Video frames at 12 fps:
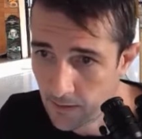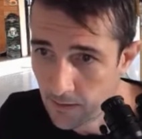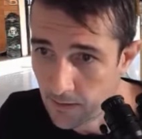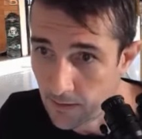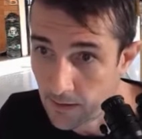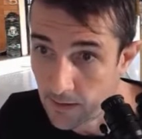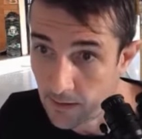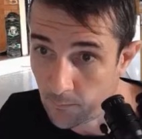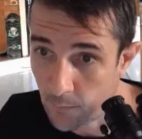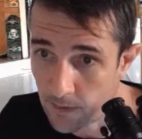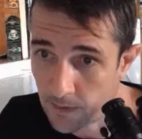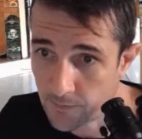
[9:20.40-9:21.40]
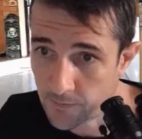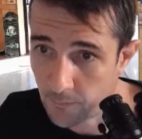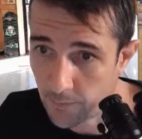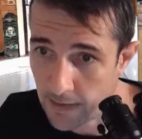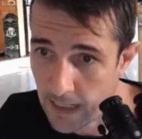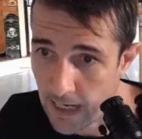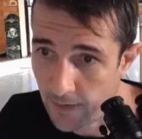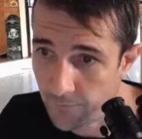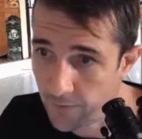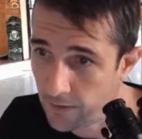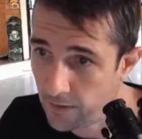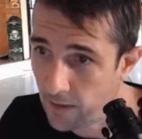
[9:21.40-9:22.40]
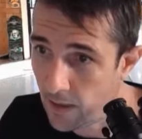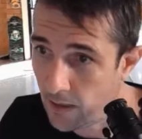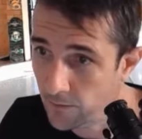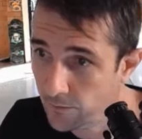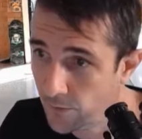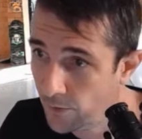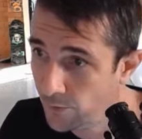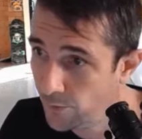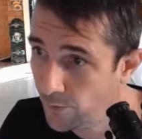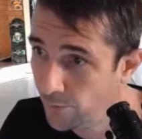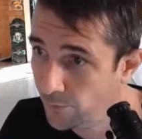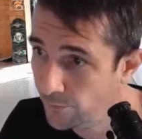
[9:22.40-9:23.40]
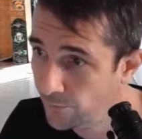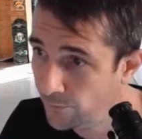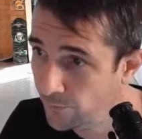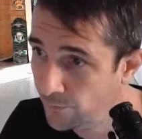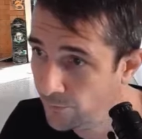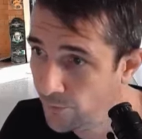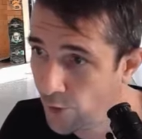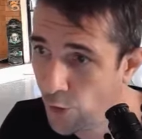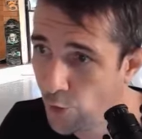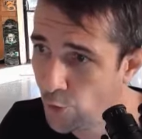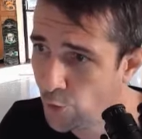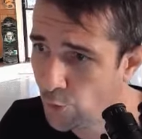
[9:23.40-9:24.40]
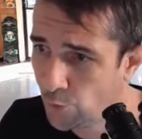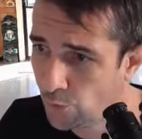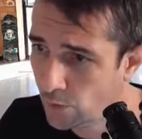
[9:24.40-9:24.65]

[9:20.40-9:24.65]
And what else do we have here? No.